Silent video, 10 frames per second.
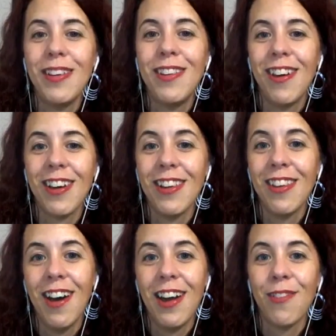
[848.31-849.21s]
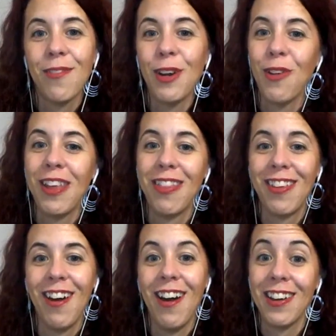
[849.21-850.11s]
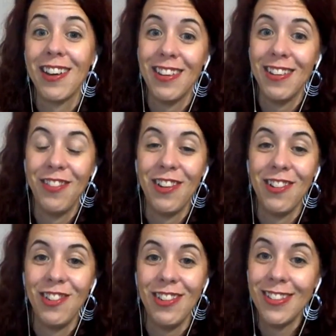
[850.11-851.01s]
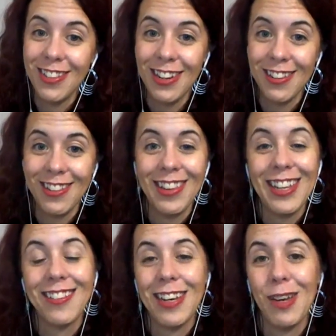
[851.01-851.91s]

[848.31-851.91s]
suck a lot of ring wraith cock if their jizz tasted like Diet